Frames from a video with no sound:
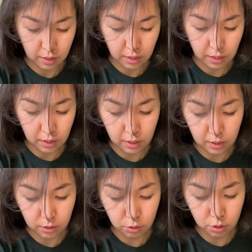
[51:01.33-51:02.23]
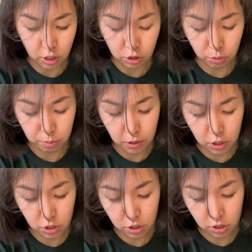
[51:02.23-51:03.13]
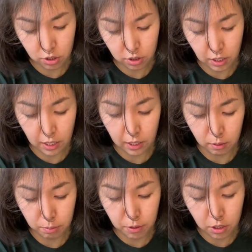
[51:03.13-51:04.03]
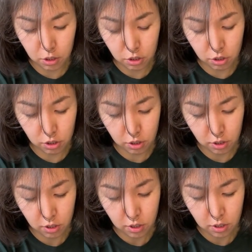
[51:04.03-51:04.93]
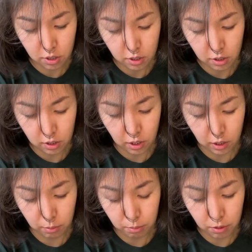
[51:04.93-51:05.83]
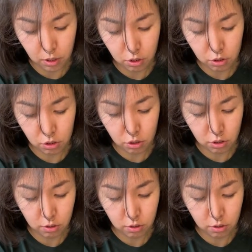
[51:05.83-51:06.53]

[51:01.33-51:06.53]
and then you start to pinch, take and pinch, take and pinch,